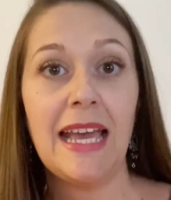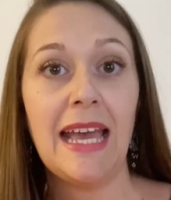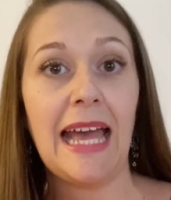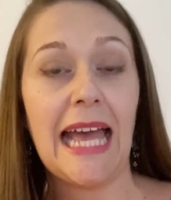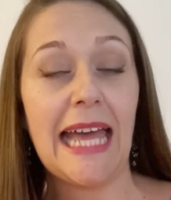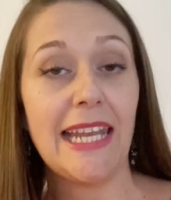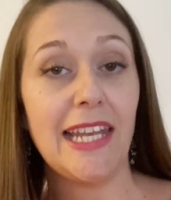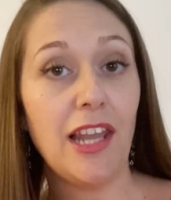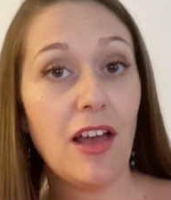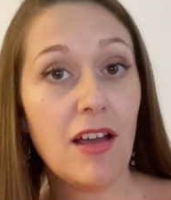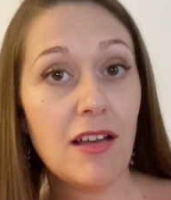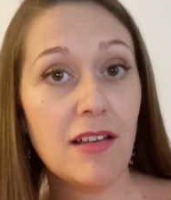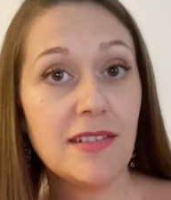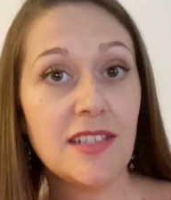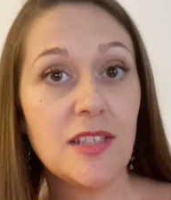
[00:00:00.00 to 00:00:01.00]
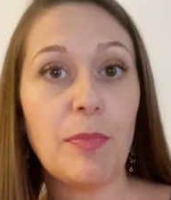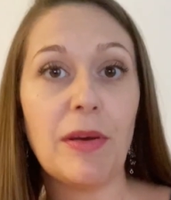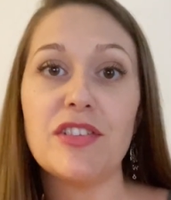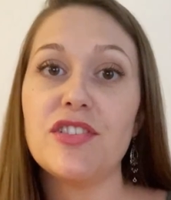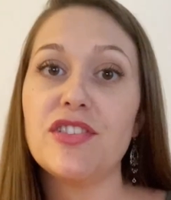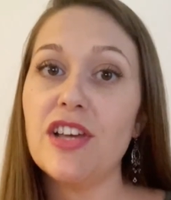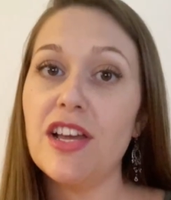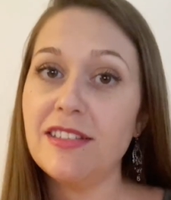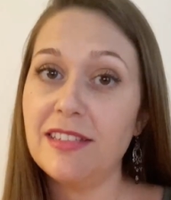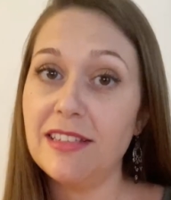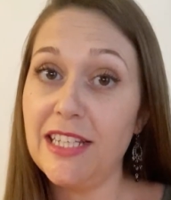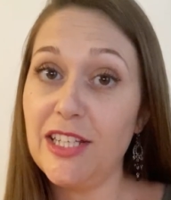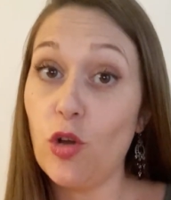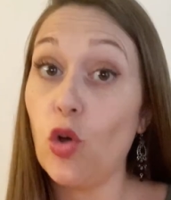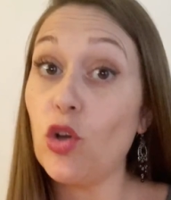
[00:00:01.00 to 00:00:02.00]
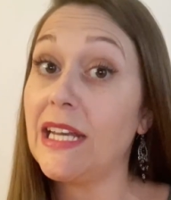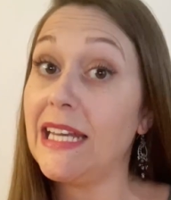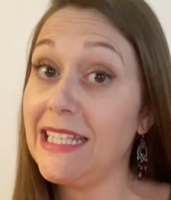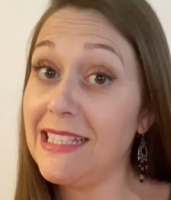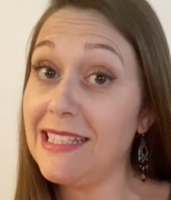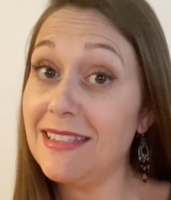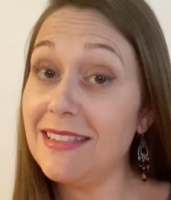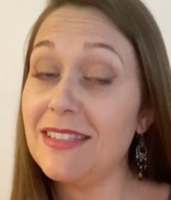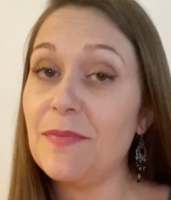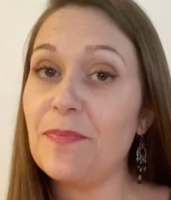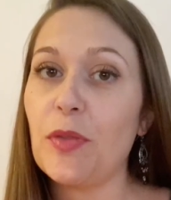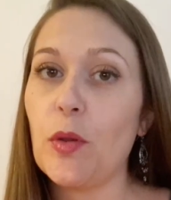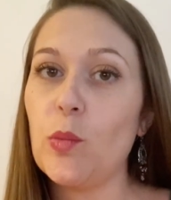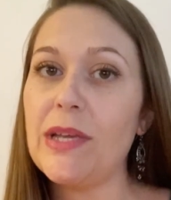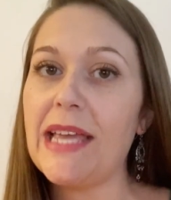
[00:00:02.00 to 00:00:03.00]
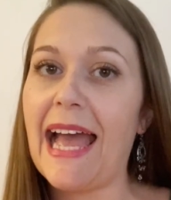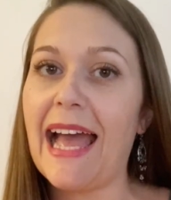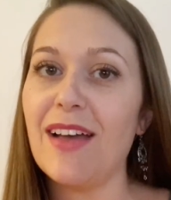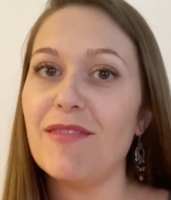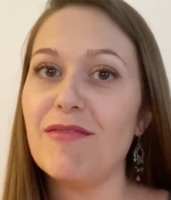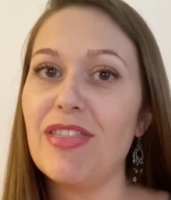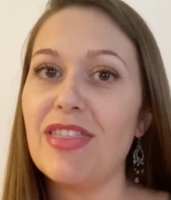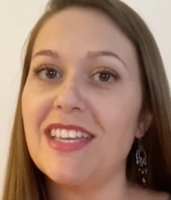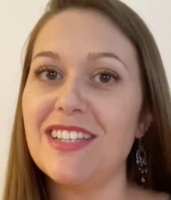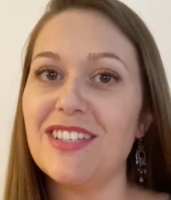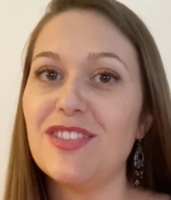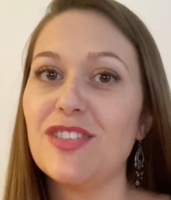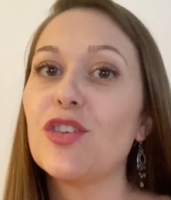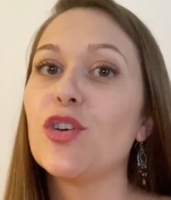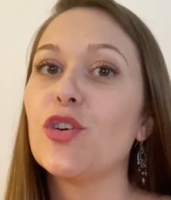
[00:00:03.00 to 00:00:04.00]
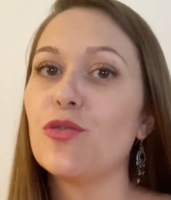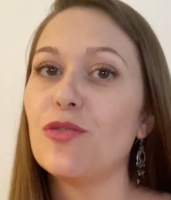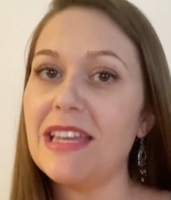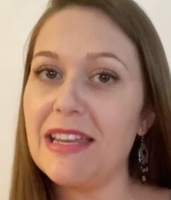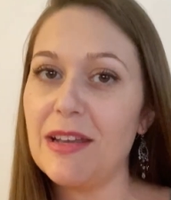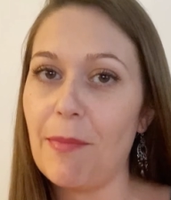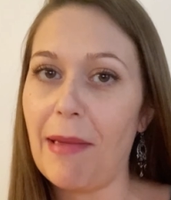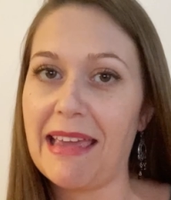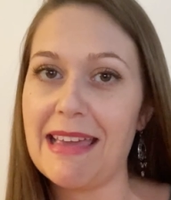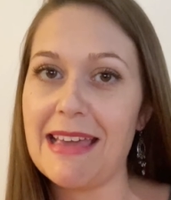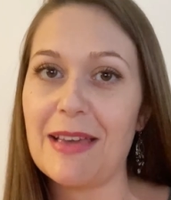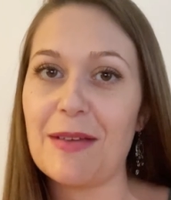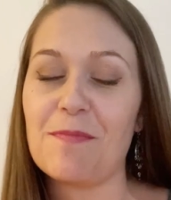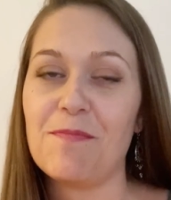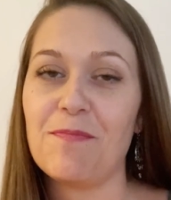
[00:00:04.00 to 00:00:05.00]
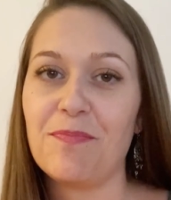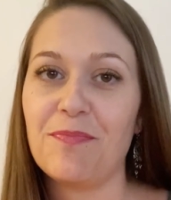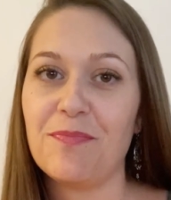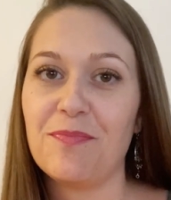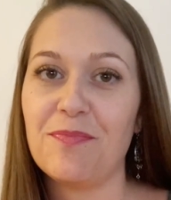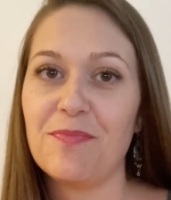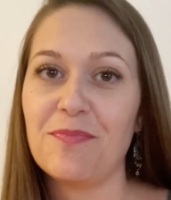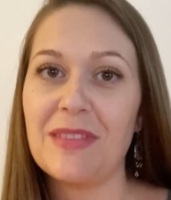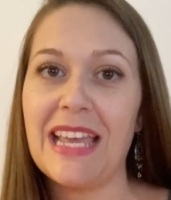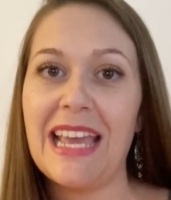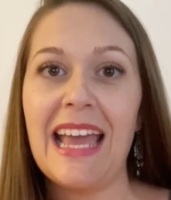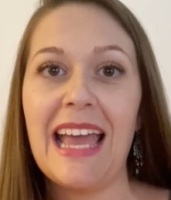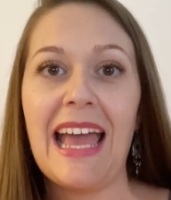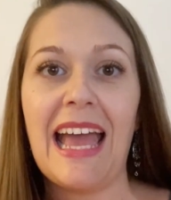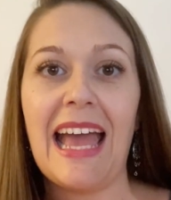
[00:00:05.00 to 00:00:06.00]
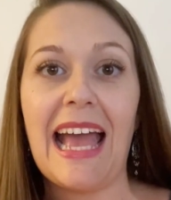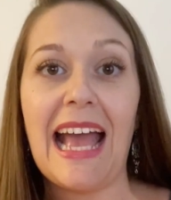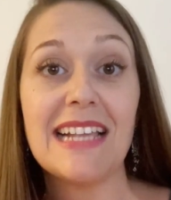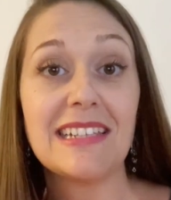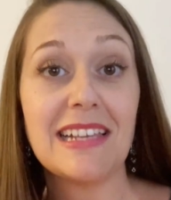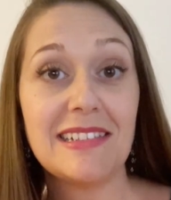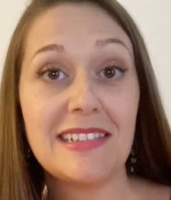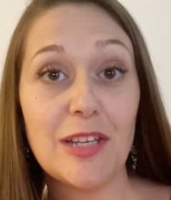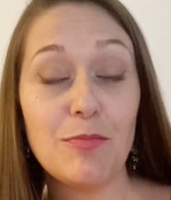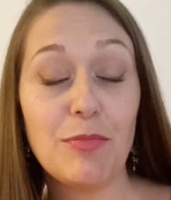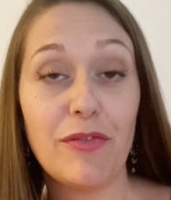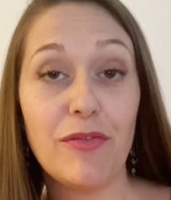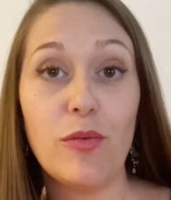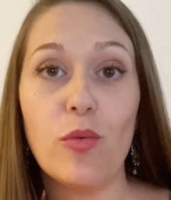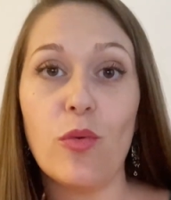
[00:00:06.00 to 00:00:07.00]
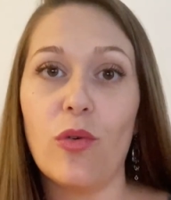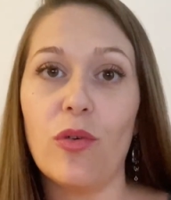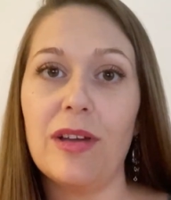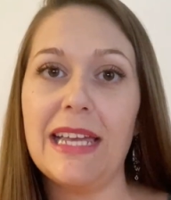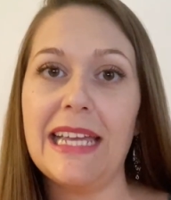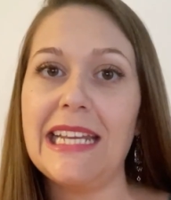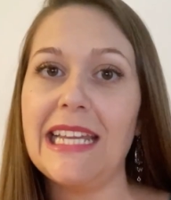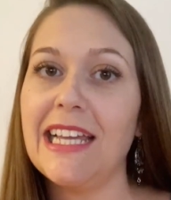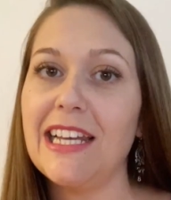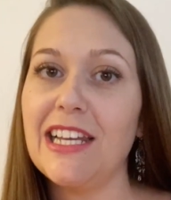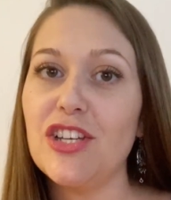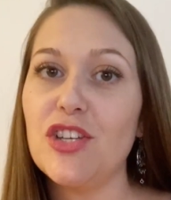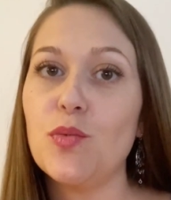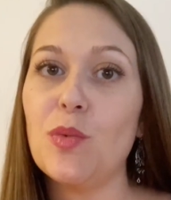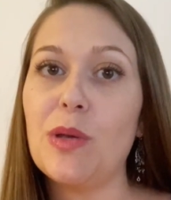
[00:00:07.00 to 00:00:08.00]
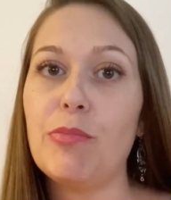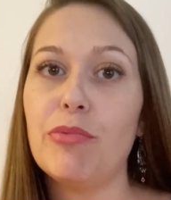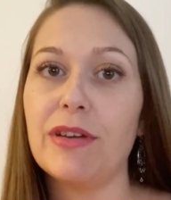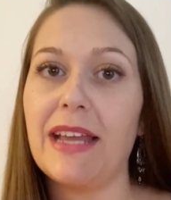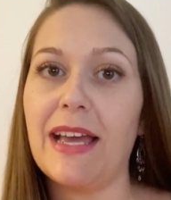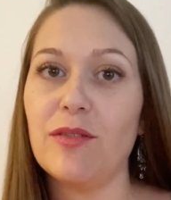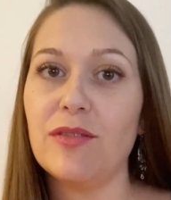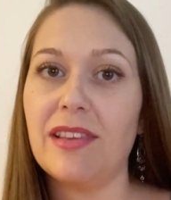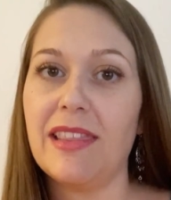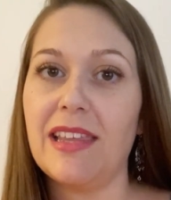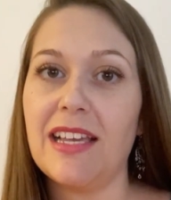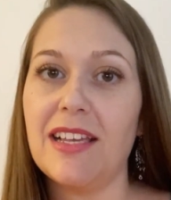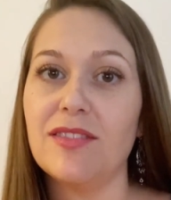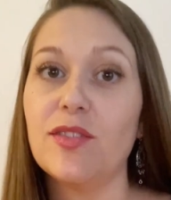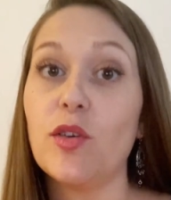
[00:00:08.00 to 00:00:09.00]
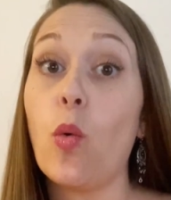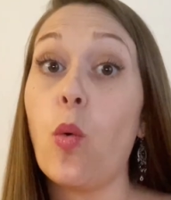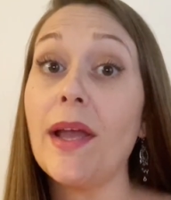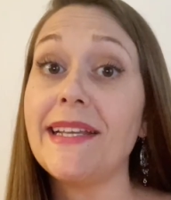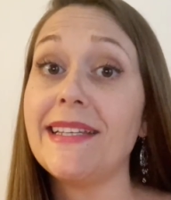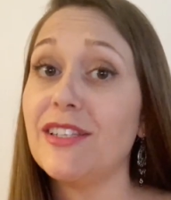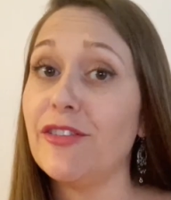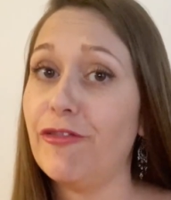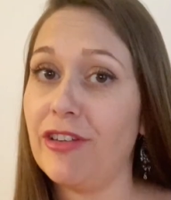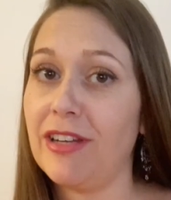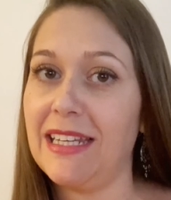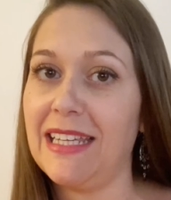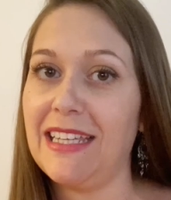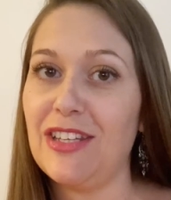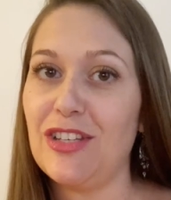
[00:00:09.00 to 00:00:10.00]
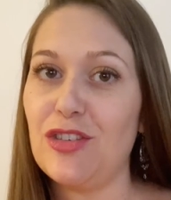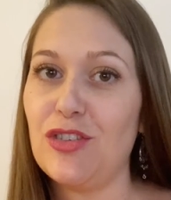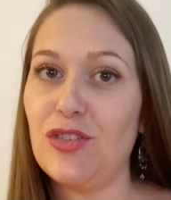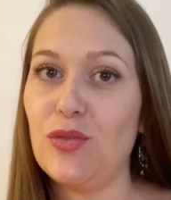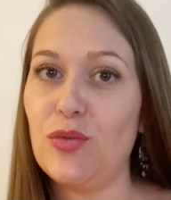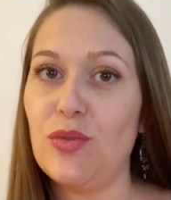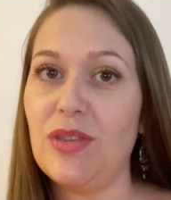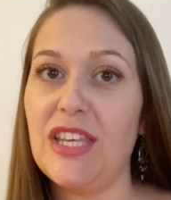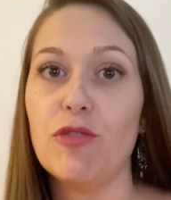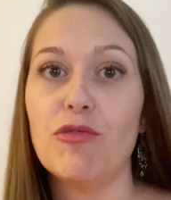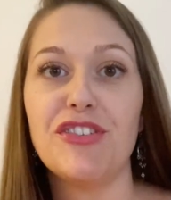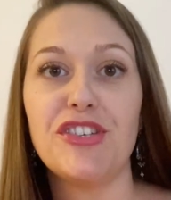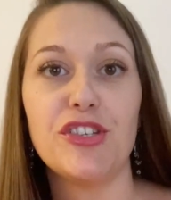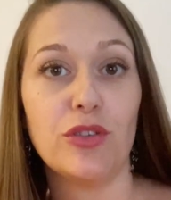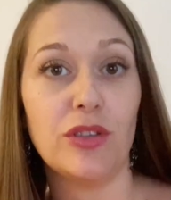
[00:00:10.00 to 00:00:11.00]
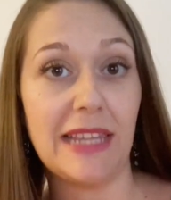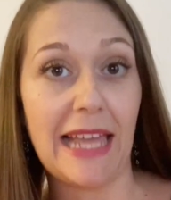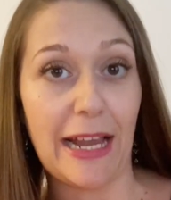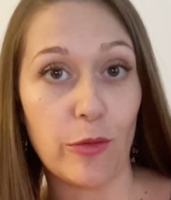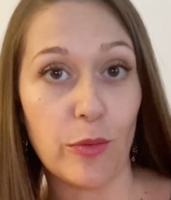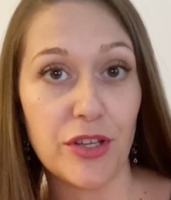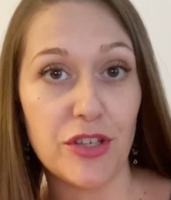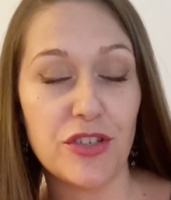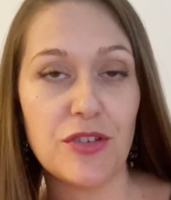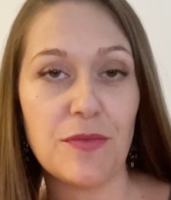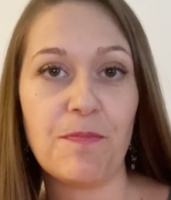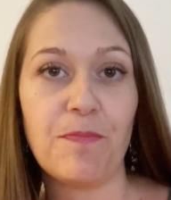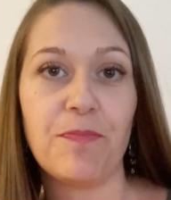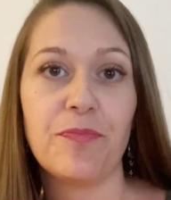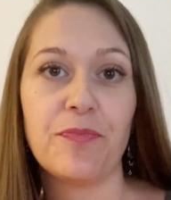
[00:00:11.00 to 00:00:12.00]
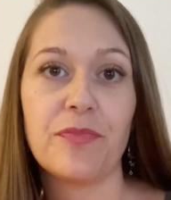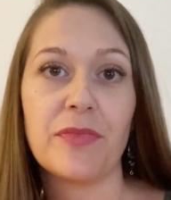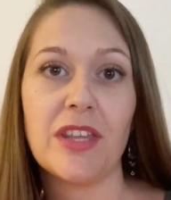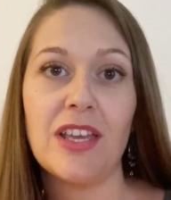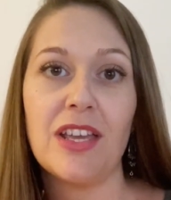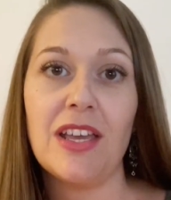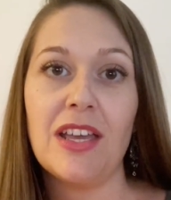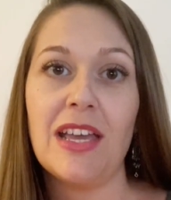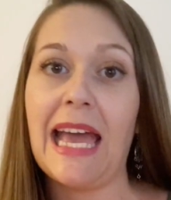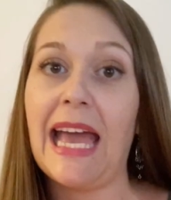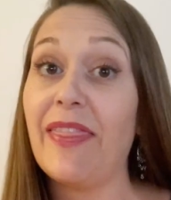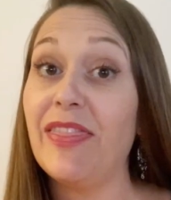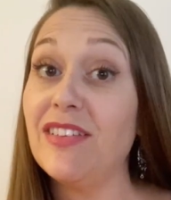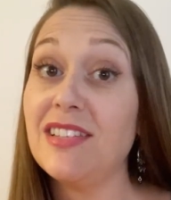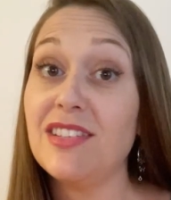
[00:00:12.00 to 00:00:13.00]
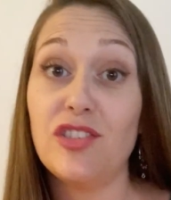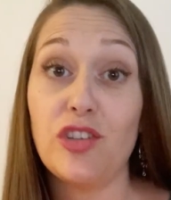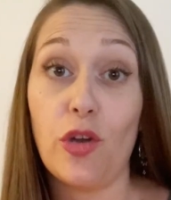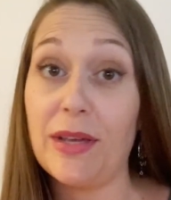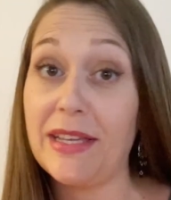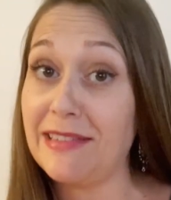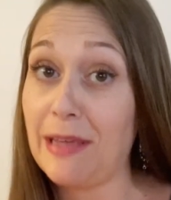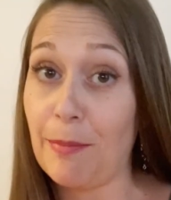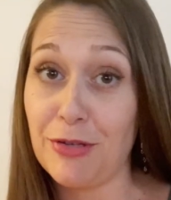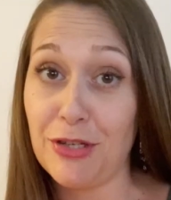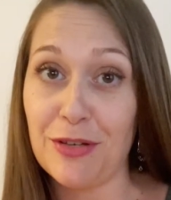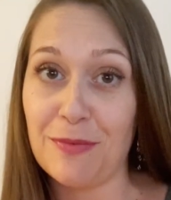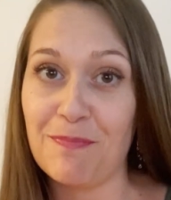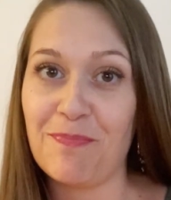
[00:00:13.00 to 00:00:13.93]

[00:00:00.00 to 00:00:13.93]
And last but certainly not least, we have this Korean make. As I said before, in English we pronounce things quite differently to the original language. And this is no exception.